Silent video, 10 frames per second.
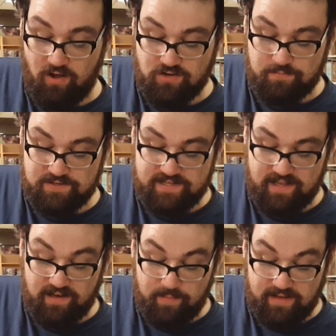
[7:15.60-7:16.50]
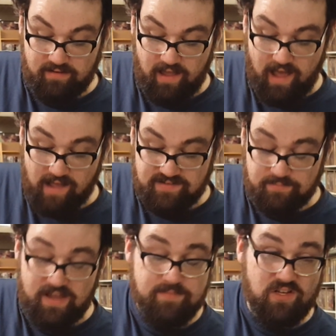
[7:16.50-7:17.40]
100%. I mean,
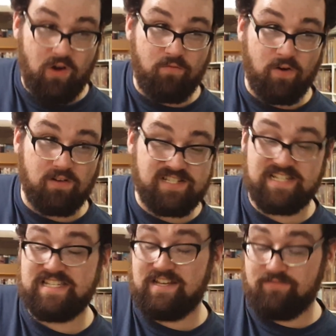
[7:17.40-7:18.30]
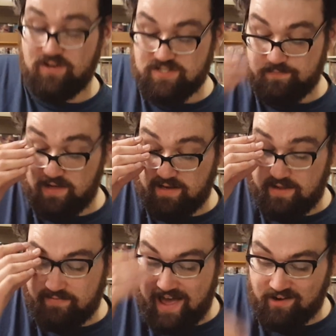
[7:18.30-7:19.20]
sometimes I'll go for 16 first, but
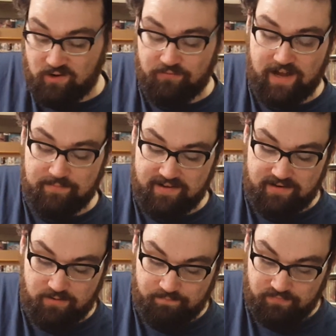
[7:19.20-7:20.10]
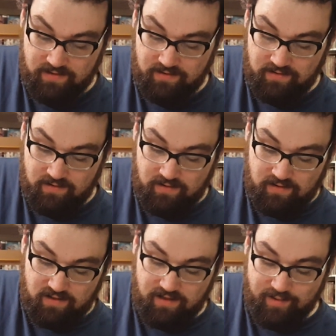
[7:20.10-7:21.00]
if not, I'll go for Captain Ginyu.
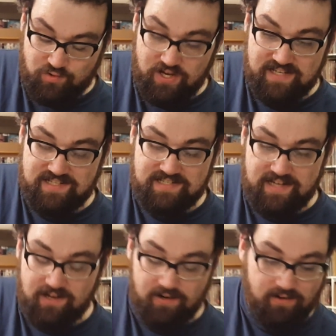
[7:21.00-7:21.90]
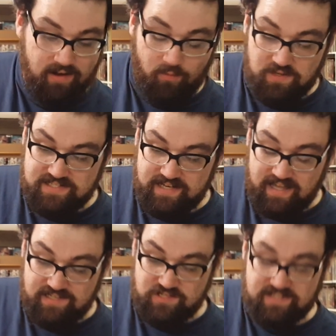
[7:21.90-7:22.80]
Jaice is here. Once
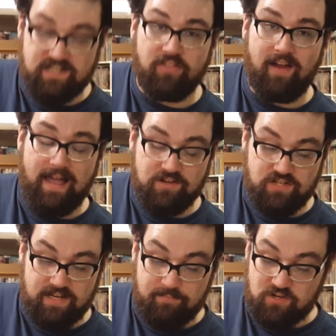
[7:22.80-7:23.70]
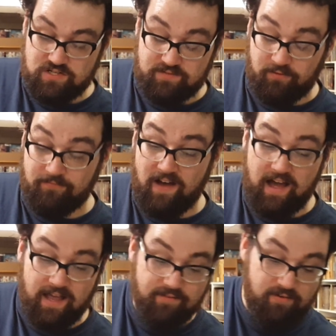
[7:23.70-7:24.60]
again, he's just another action. He pushes for
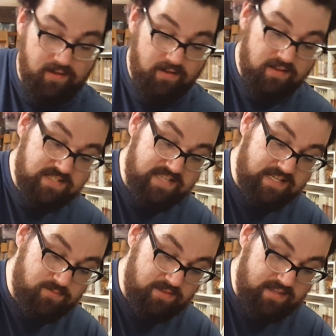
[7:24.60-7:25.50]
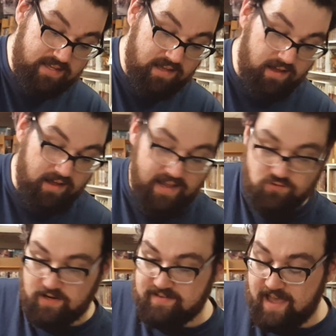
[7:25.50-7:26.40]
5, 6 with the
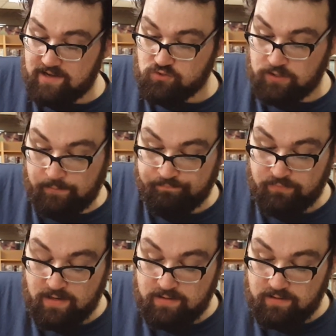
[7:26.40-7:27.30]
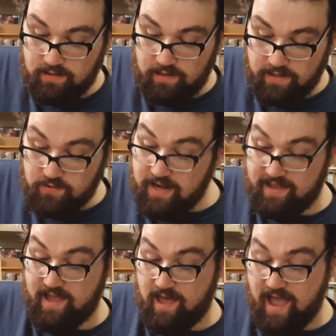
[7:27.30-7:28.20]
Android attack drill. You can
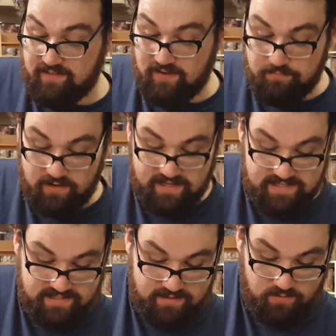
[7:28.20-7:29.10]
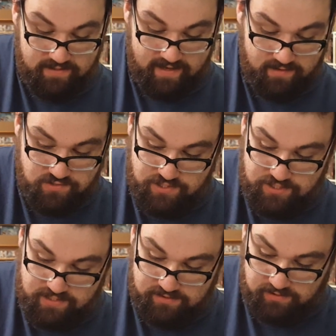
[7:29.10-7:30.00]
activate him pretty easily with the Energy
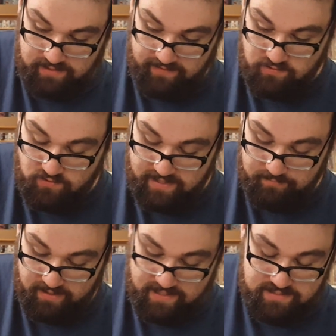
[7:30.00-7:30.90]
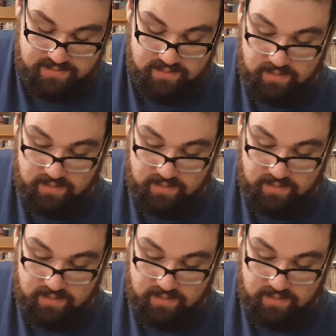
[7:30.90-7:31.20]
Shield and the Training Blast.